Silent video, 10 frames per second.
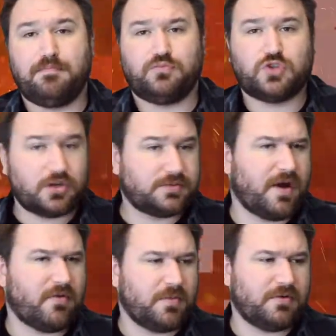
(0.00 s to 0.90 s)
Talked
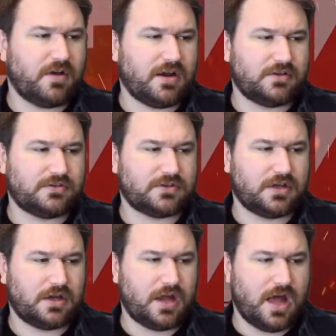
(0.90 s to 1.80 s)
about Roman Reigns.
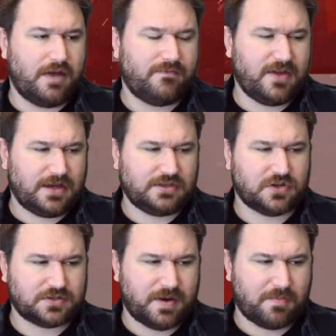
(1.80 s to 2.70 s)
Then he
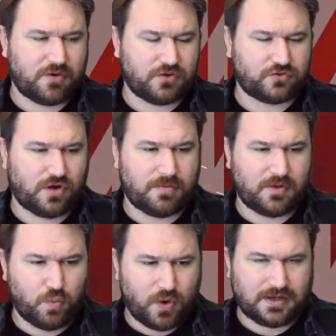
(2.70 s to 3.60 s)
talked about Braun
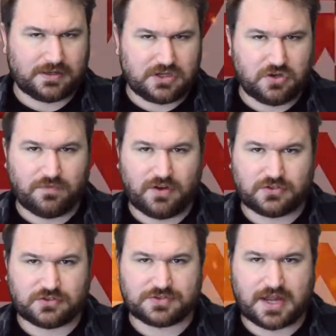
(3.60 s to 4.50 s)
Strowman winning the
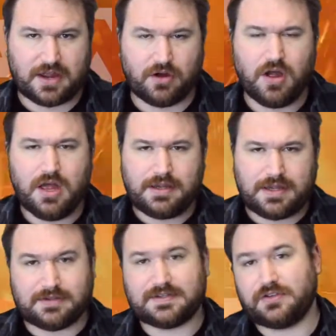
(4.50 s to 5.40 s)
Universal title.
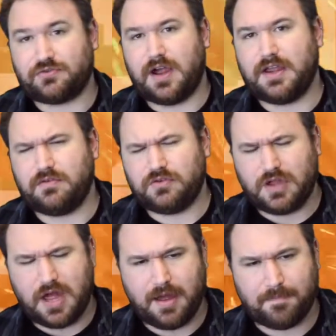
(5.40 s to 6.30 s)
Yes, that's right.
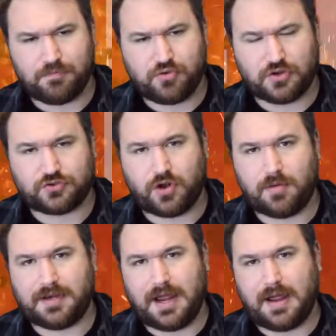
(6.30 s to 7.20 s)
Braun Strowman